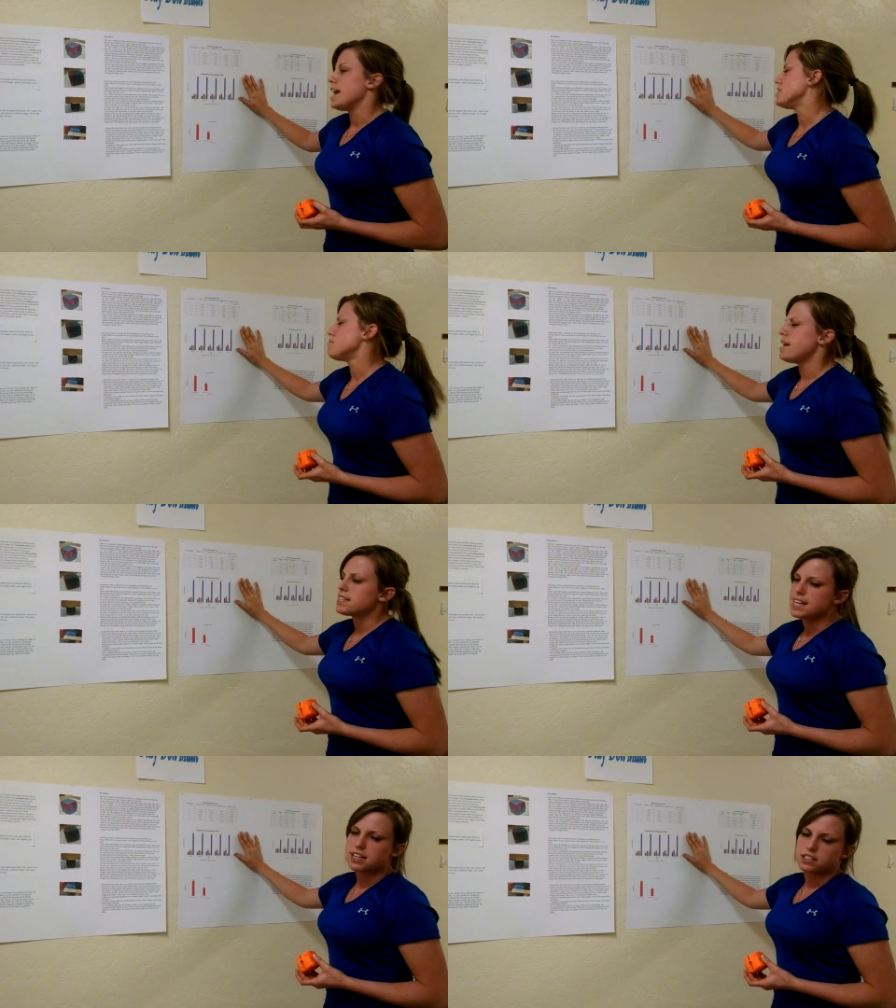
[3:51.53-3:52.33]
And the
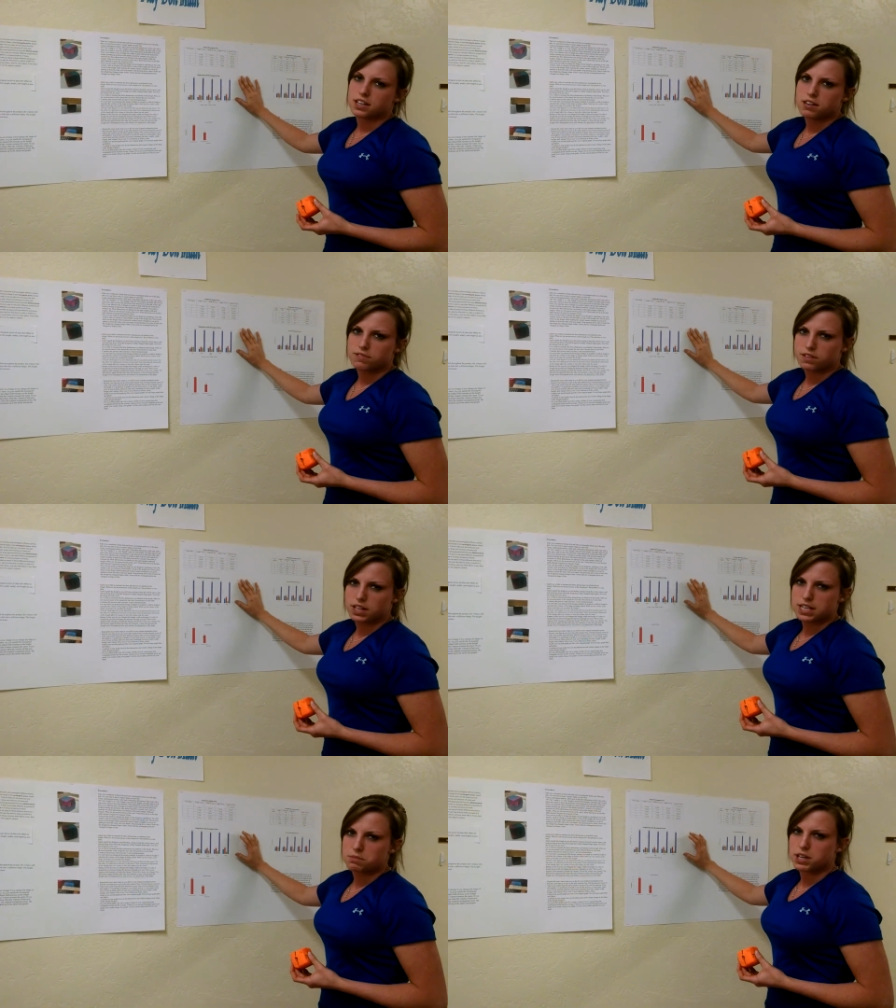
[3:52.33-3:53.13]
best thing to do
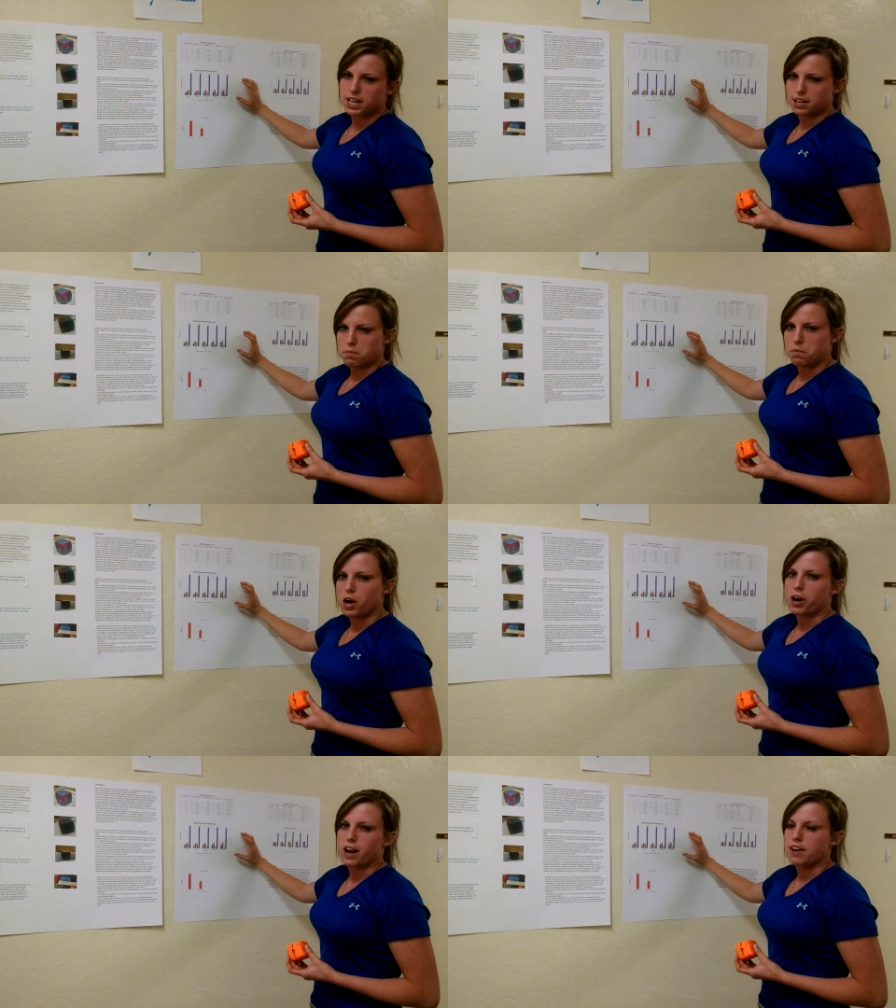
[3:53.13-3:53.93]
is put it in a
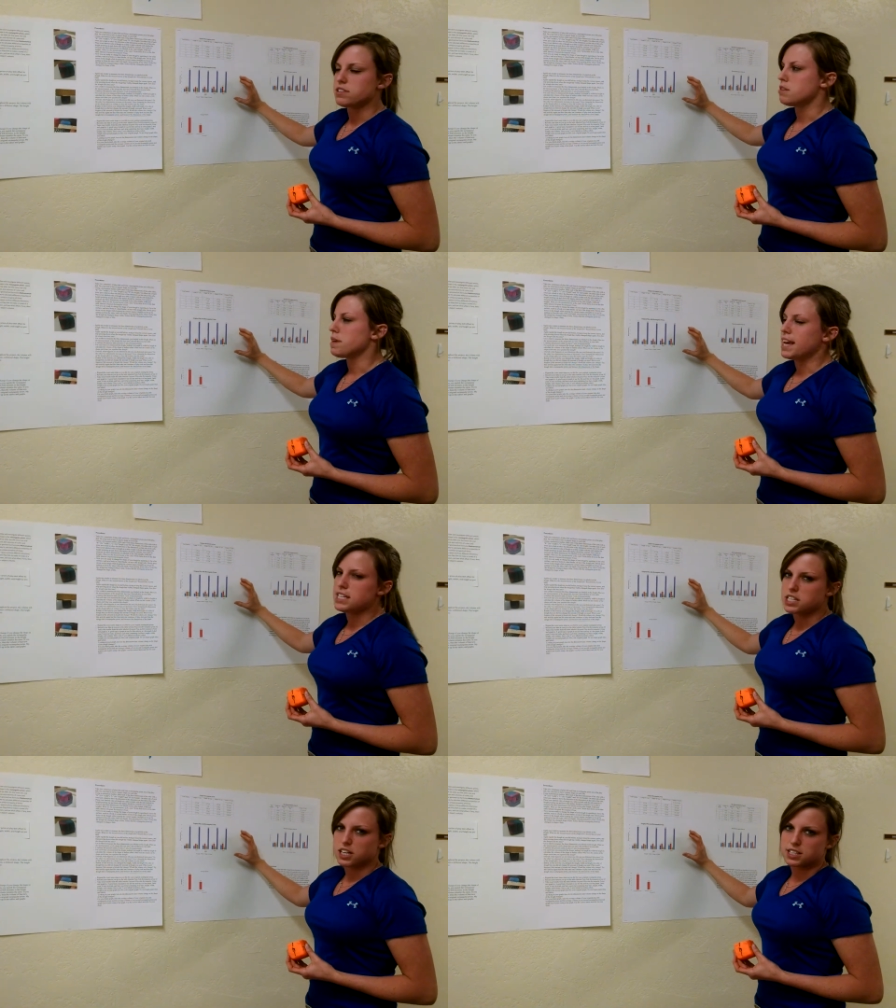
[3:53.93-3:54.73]
bar graph so it'll be
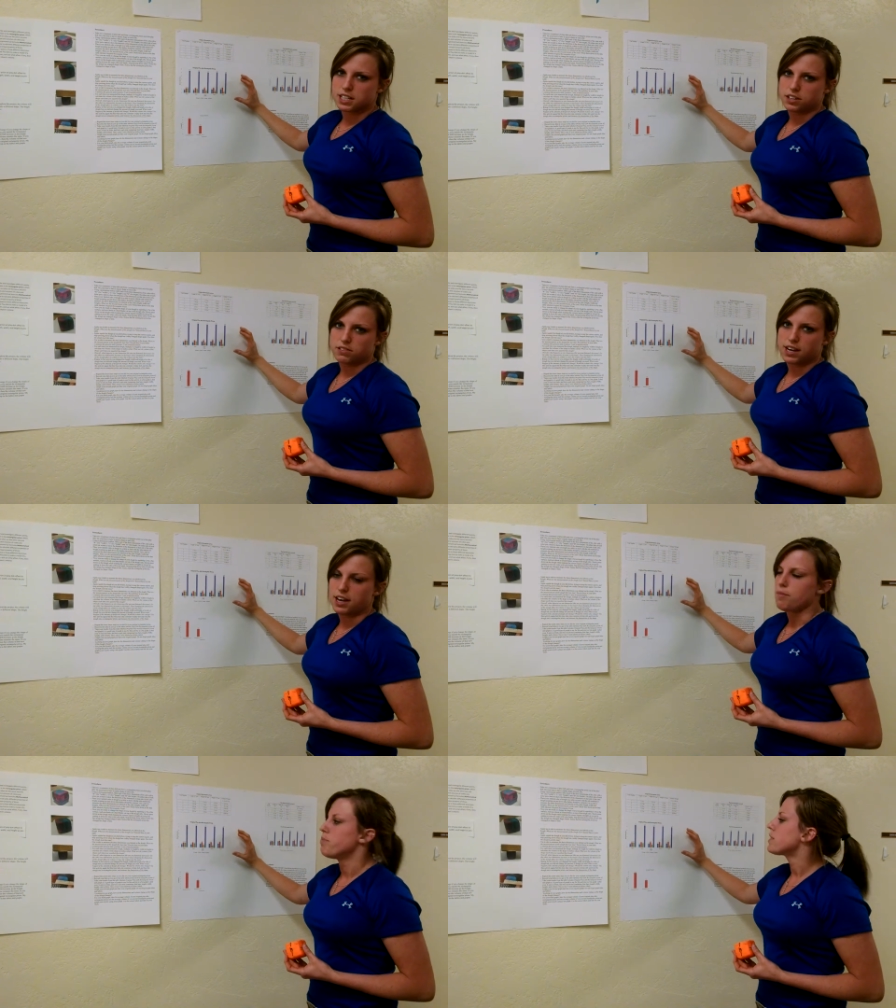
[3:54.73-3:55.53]
easier
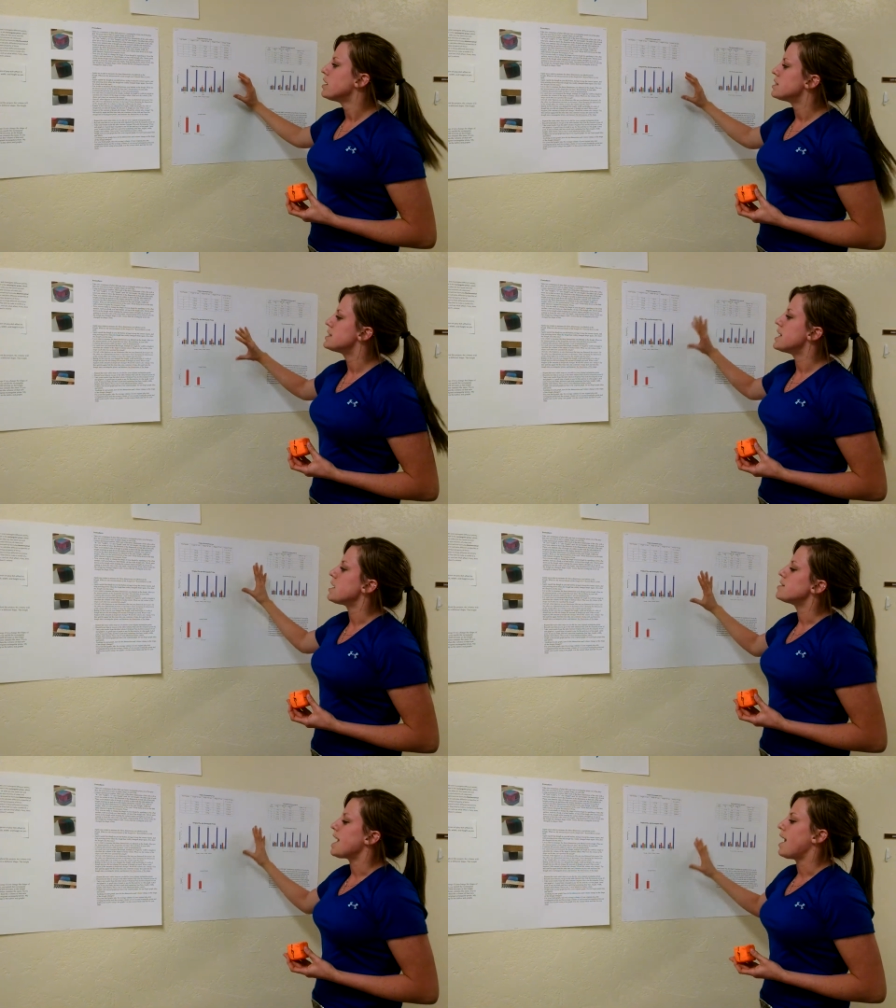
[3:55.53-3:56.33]
to see
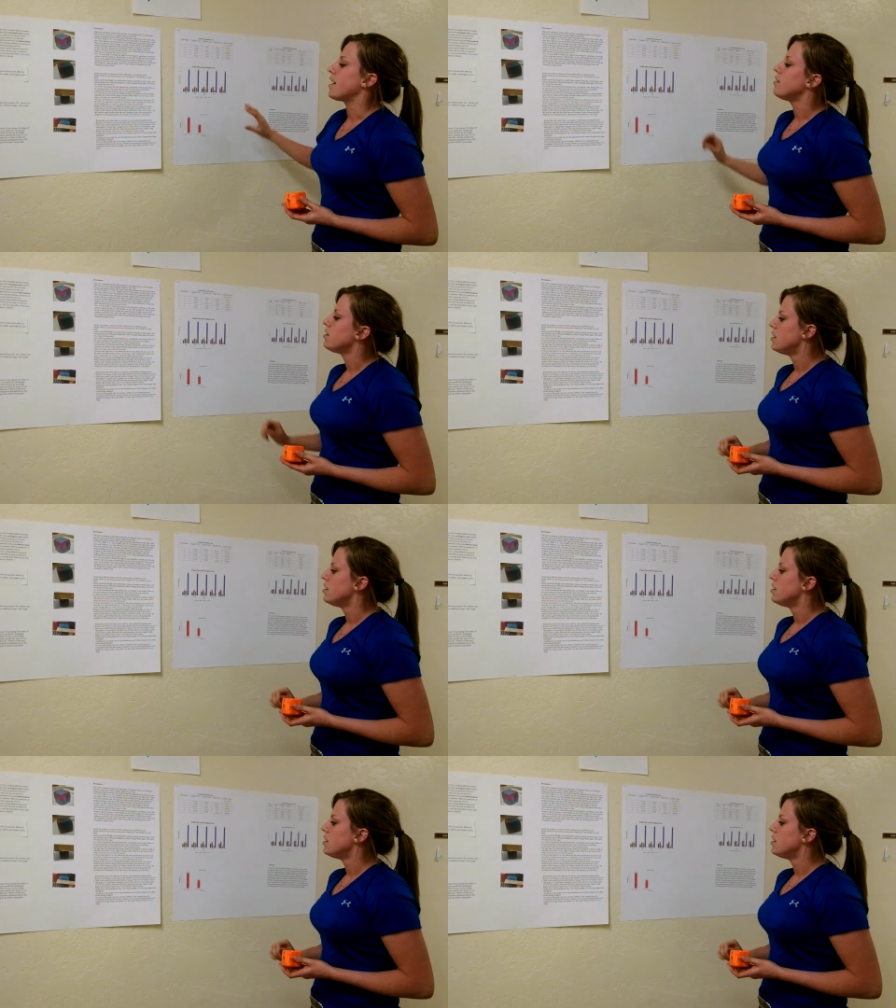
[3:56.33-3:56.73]
your data.